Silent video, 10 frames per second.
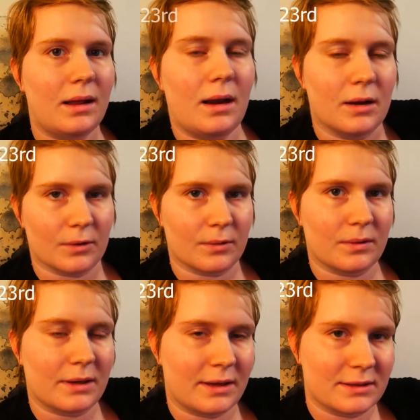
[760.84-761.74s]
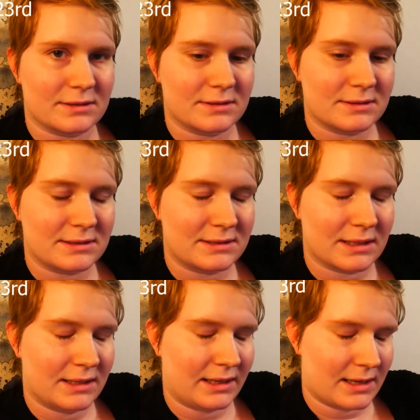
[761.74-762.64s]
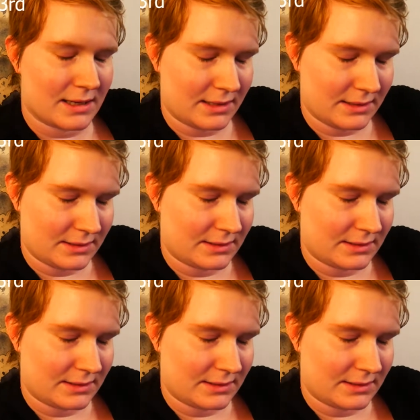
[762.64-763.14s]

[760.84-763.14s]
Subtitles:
Hello, it's Sunday night.